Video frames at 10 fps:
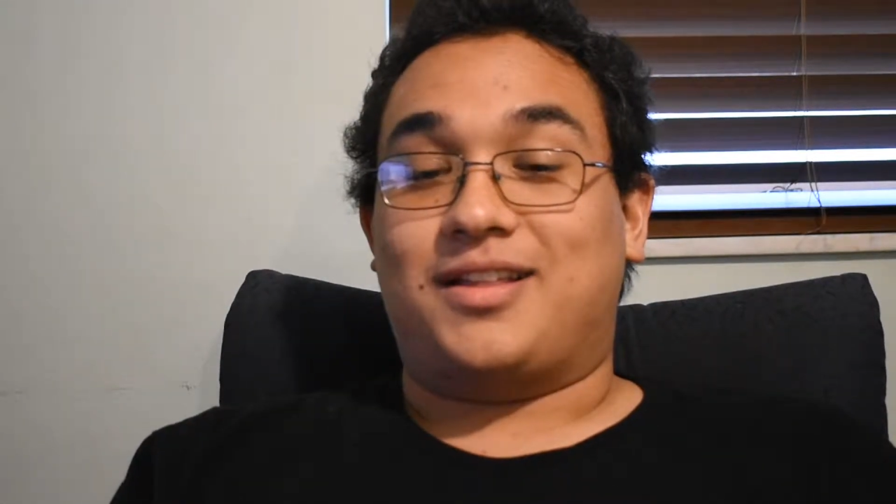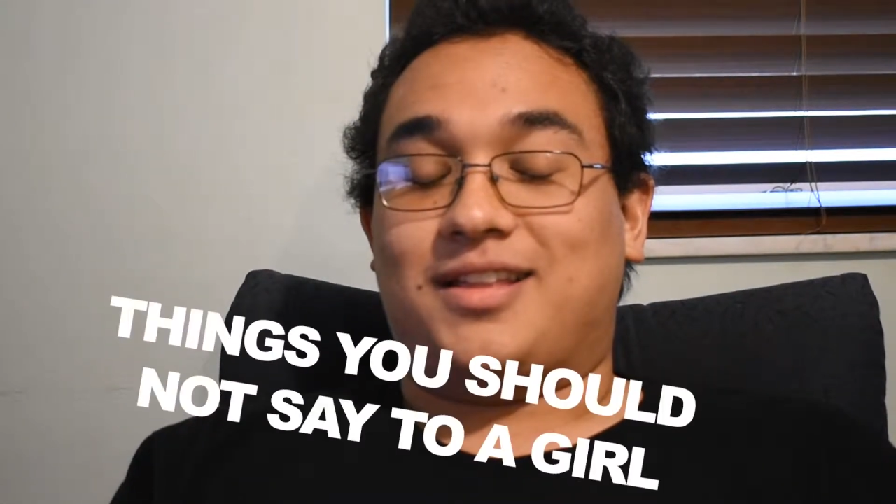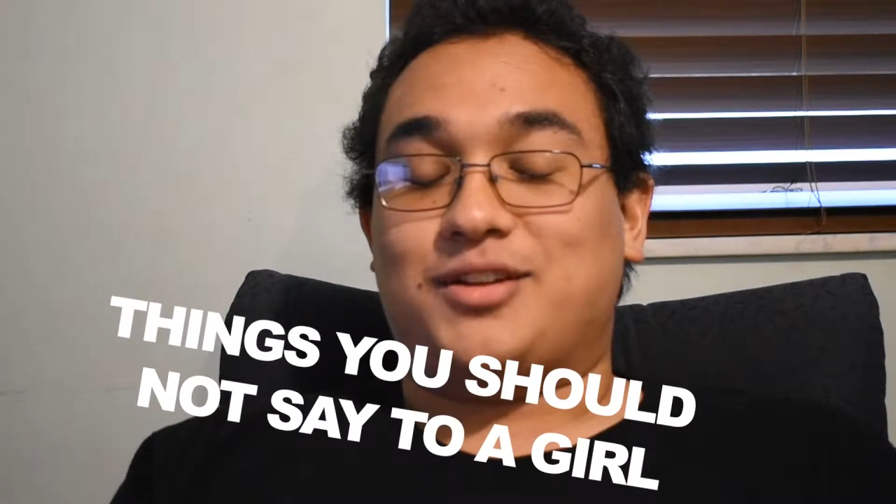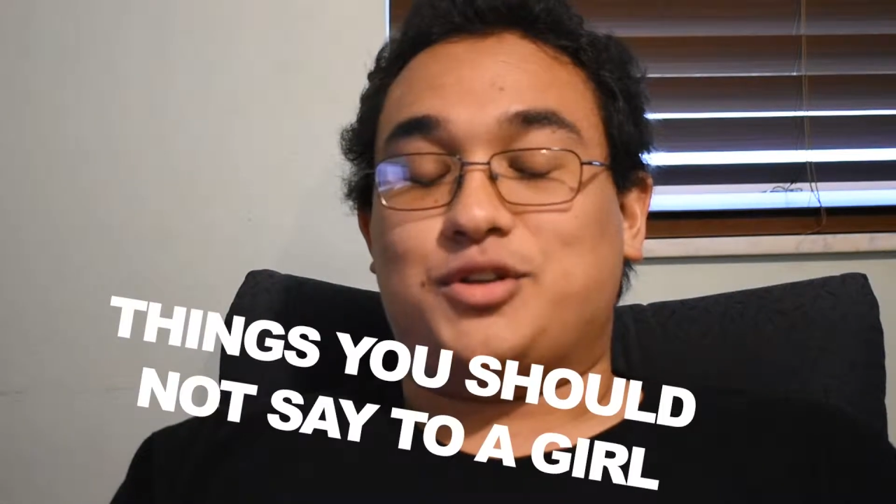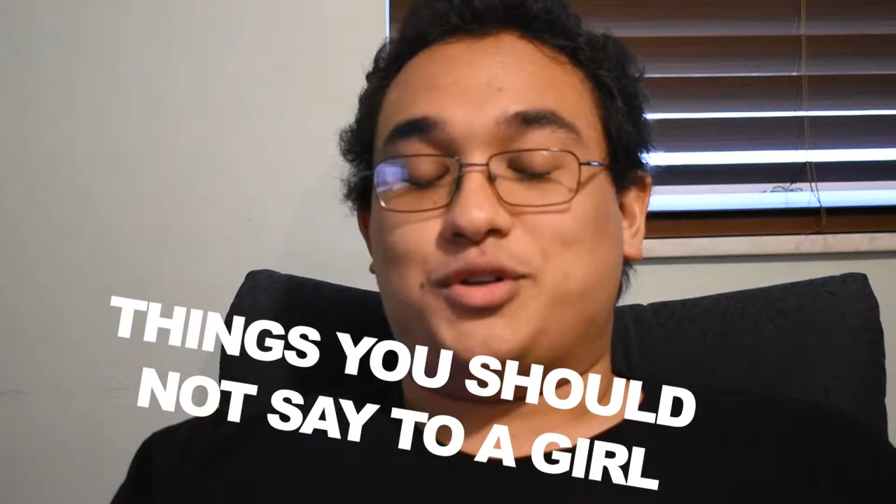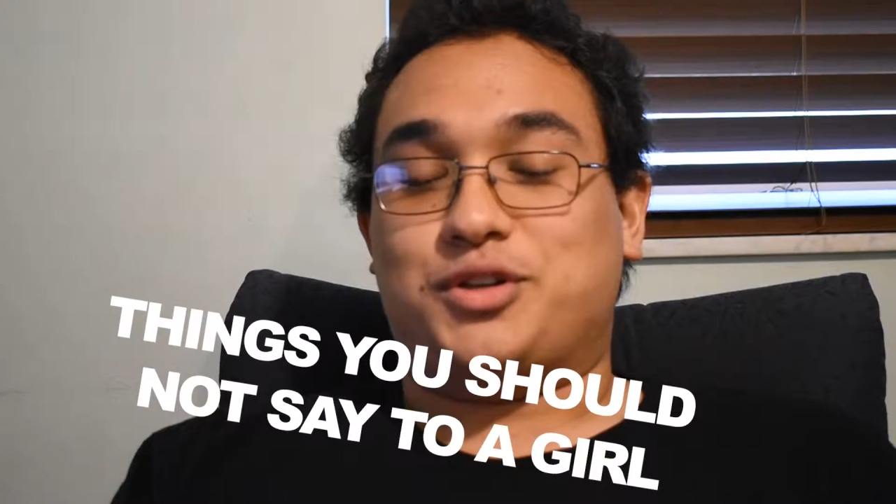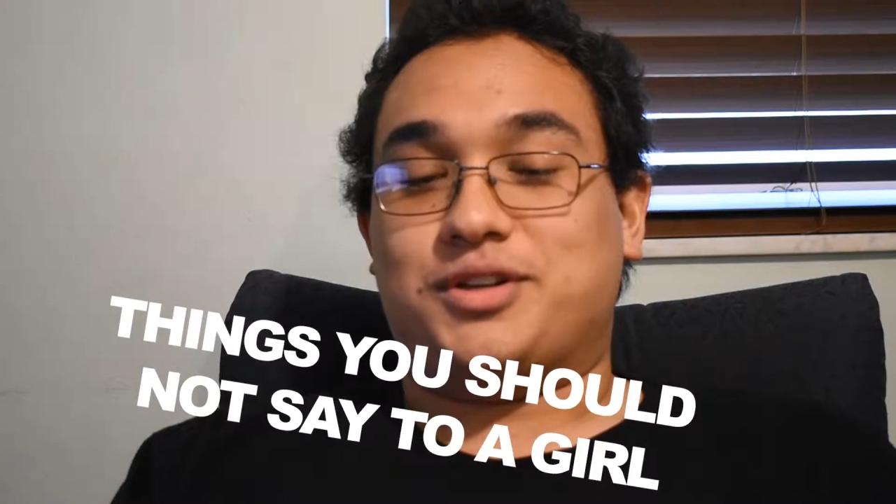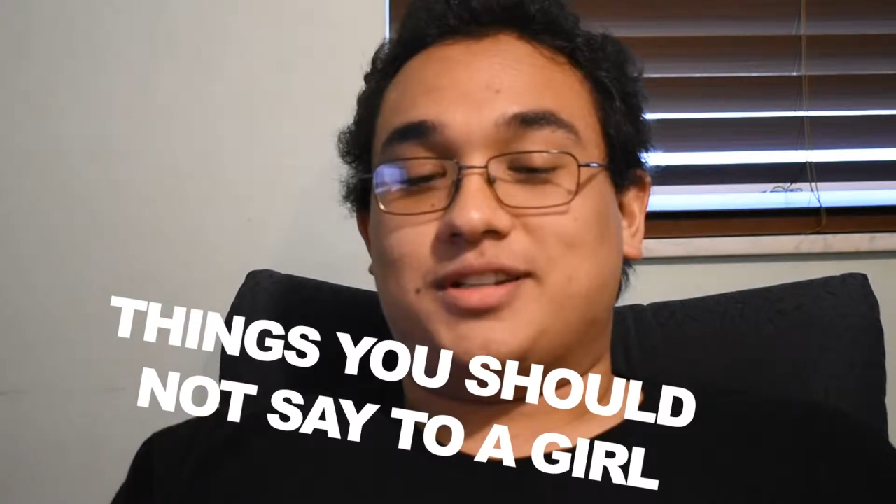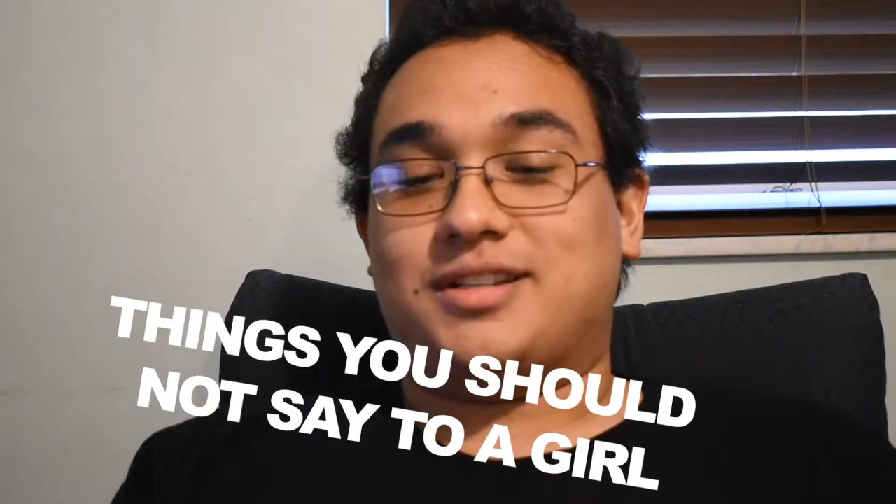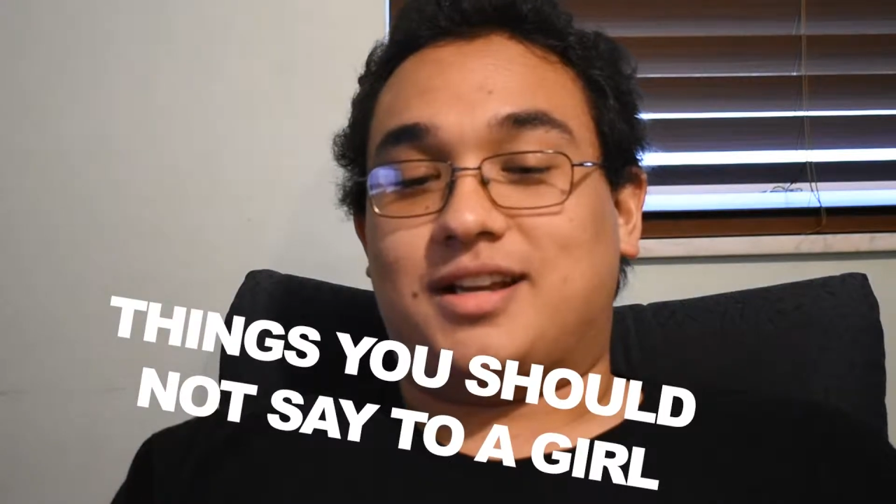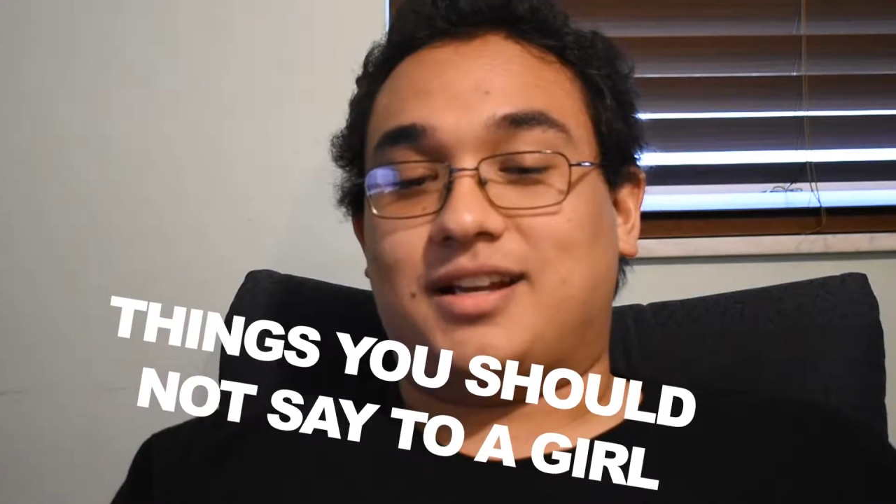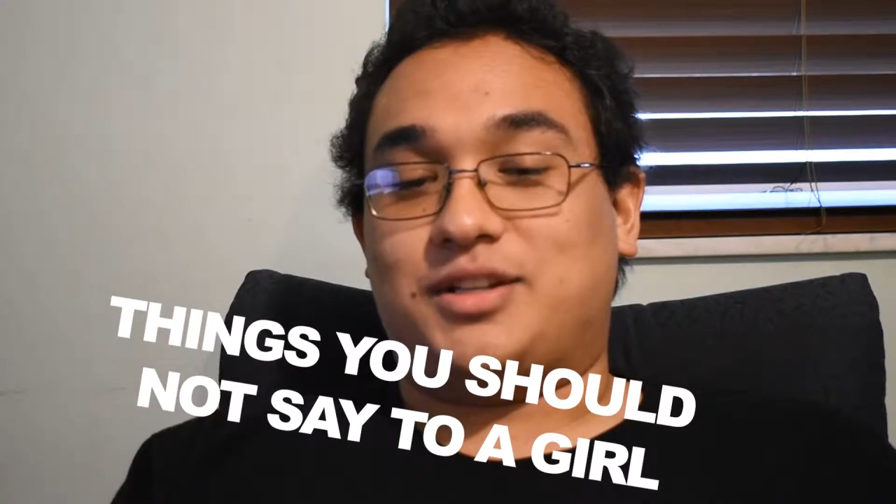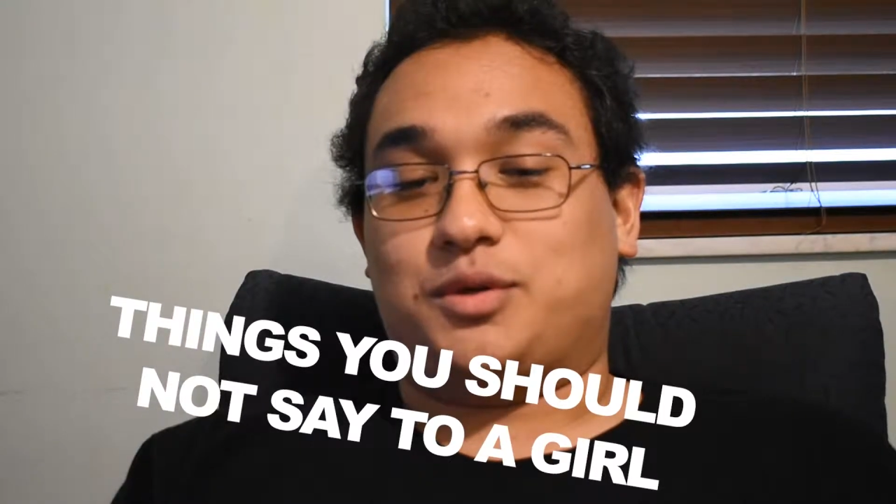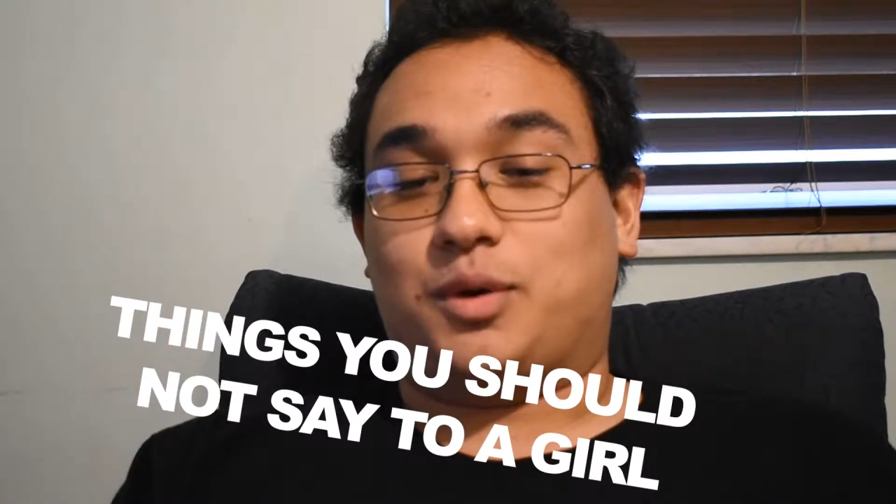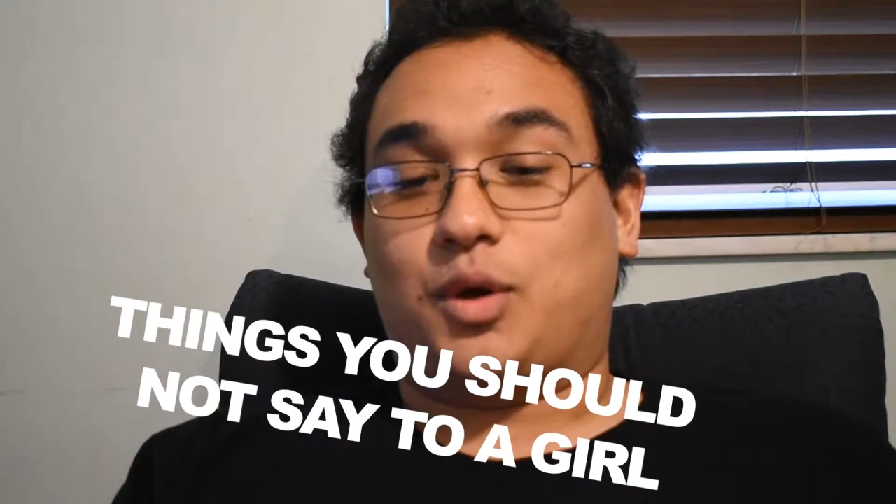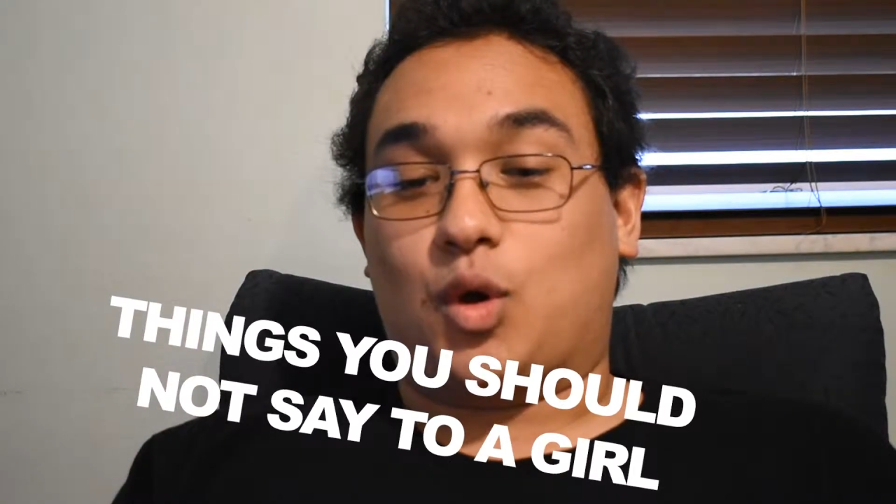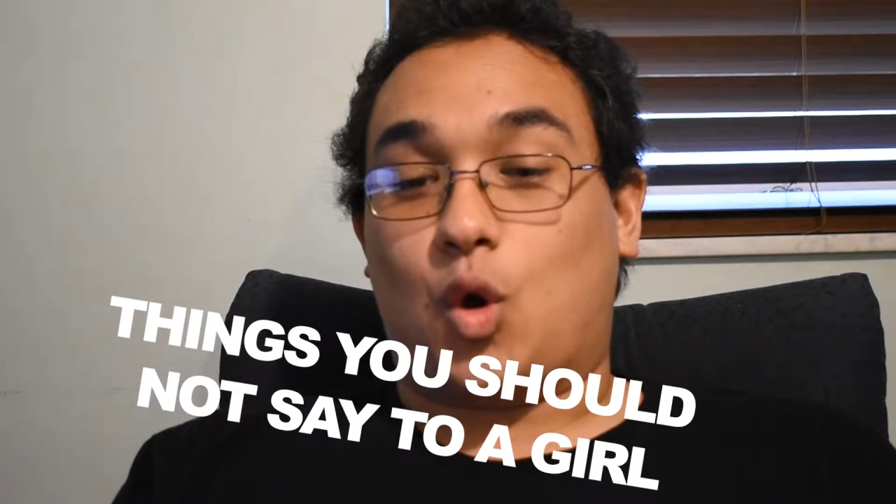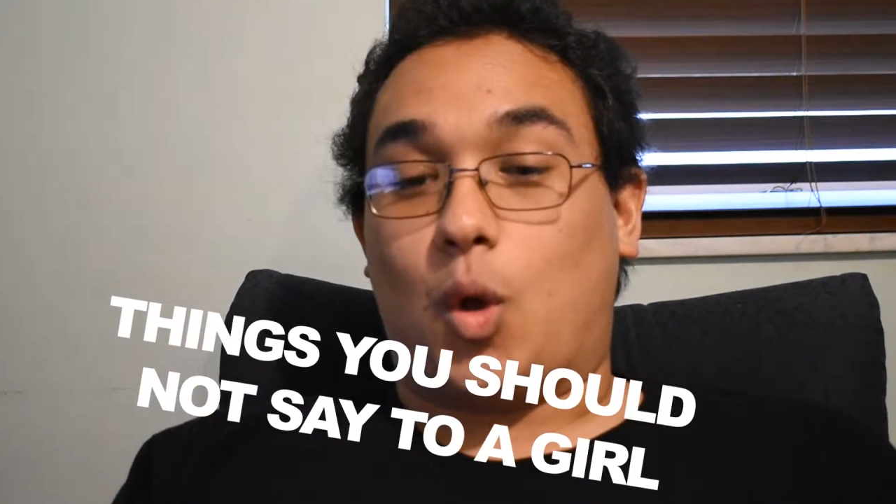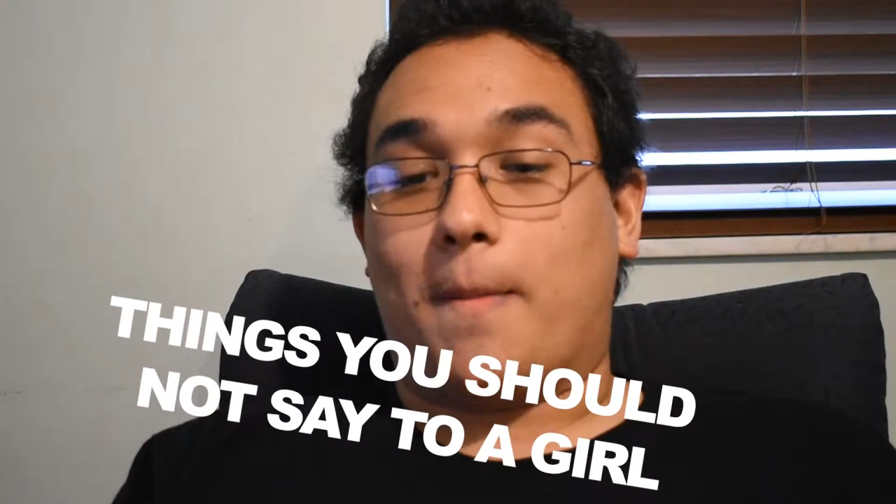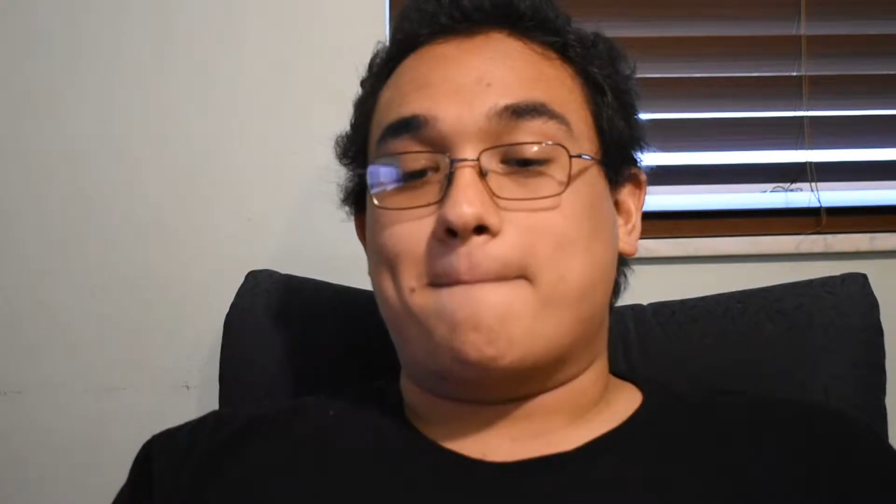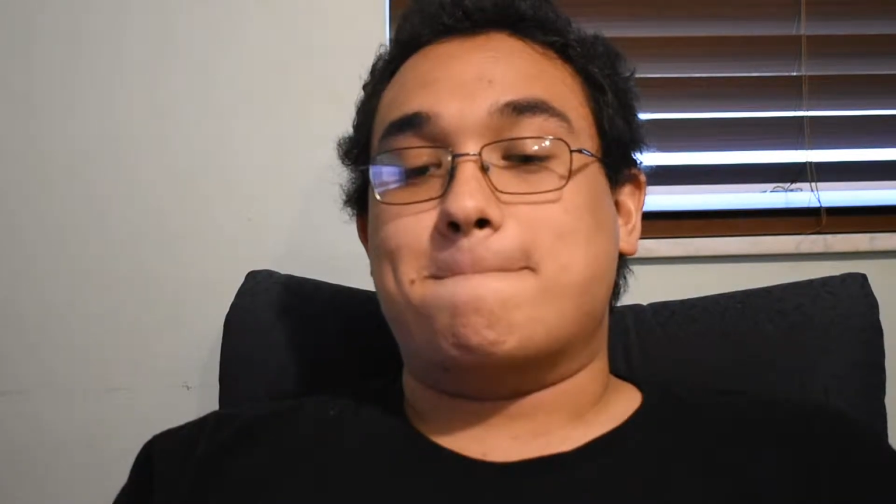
Things you shouldn't say to a girl.